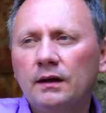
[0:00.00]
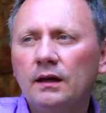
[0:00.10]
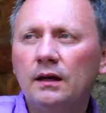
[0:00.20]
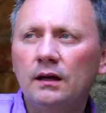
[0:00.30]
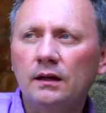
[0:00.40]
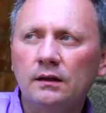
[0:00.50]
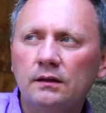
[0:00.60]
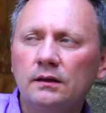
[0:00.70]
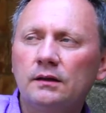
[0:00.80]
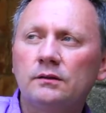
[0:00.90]
and
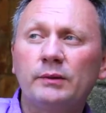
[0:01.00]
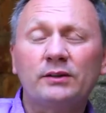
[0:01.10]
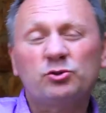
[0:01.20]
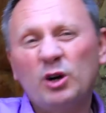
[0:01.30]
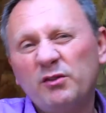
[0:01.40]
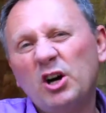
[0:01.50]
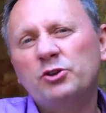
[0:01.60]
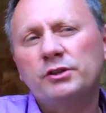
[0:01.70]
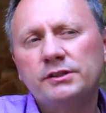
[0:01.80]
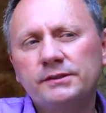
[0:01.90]
uh, about
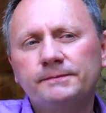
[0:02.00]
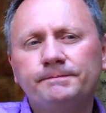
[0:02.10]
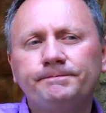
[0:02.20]
1200s.